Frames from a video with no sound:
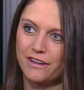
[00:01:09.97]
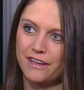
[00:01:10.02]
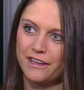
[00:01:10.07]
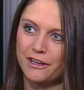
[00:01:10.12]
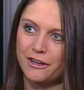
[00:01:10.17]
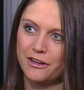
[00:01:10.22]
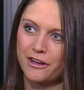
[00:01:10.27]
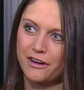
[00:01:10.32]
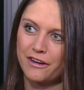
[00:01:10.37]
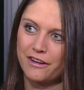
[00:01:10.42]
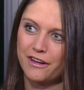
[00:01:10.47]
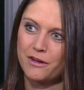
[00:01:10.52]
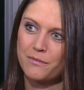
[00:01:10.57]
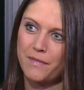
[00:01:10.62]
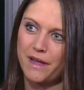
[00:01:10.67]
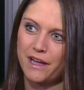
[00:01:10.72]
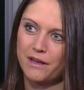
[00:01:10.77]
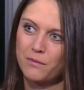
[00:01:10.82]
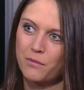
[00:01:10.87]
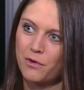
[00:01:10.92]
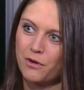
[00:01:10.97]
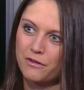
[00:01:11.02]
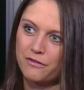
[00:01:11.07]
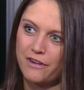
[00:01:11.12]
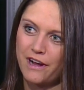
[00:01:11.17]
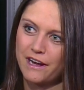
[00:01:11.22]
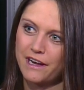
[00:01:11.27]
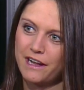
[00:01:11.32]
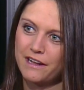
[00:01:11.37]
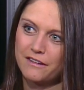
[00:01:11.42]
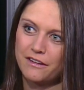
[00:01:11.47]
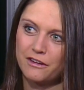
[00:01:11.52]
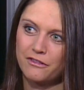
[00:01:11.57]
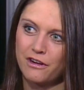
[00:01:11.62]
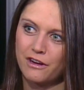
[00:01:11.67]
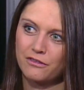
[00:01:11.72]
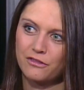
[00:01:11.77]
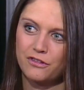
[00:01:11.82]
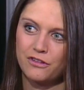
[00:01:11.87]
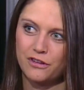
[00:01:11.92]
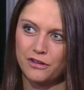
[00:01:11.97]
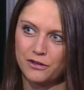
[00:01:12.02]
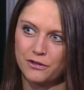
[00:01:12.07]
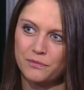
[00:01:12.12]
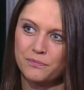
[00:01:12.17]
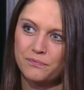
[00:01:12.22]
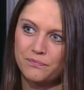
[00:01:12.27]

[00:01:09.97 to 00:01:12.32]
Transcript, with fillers: then they're going to command more financing rounds too.